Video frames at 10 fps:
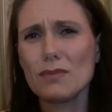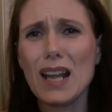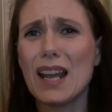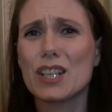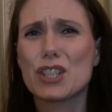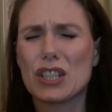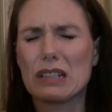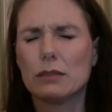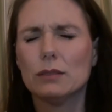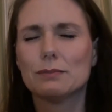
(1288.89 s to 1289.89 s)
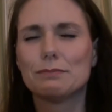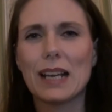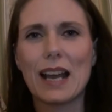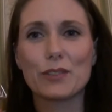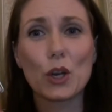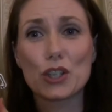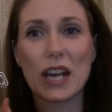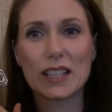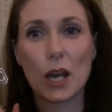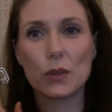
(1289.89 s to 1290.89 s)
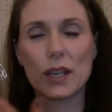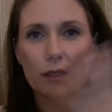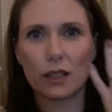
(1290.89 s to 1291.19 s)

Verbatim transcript: And it's just, I've not tried it out yet,